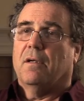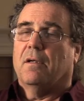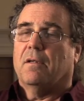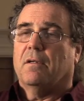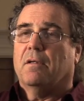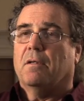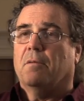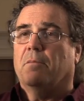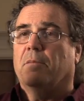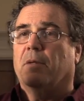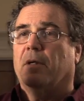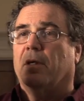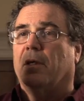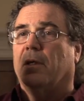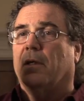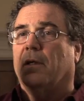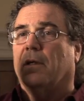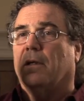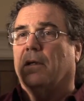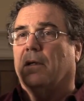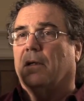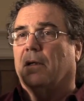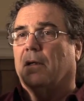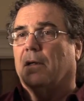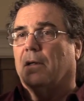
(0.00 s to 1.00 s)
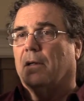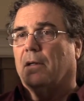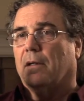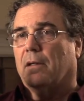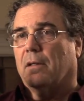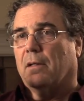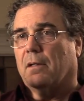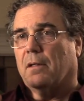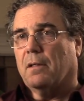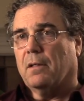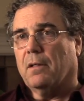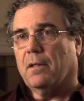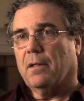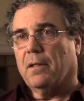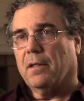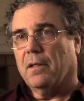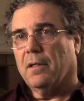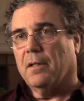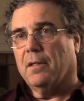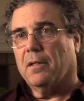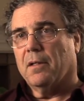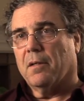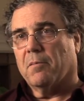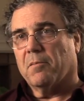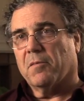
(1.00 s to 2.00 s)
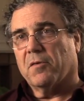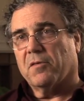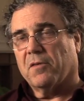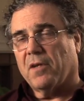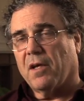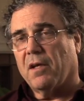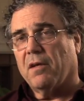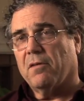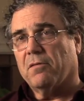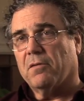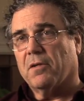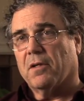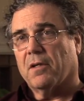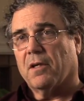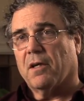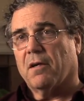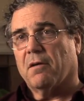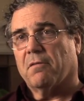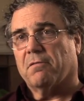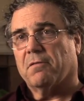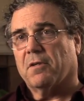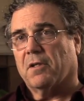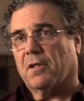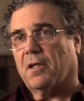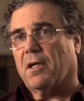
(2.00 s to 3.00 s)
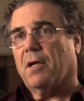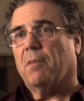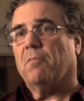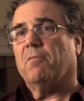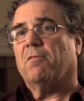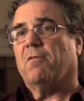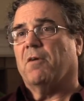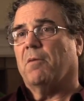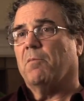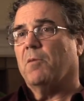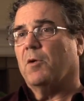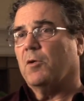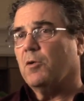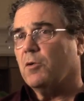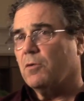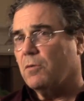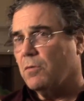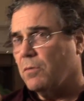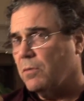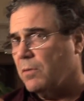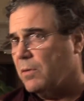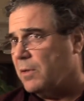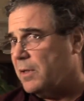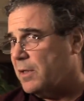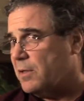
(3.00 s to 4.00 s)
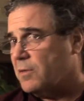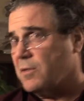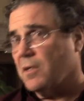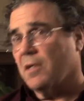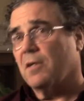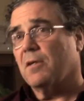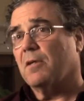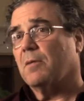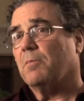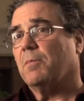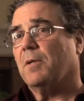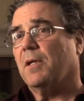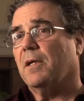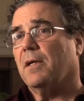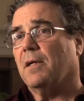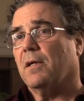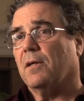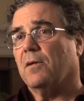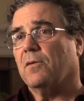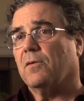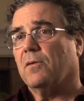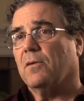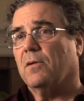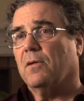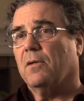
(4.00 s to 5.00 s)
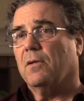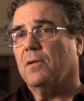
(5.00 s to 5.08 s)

to be in themselves enough to come from a truly centered place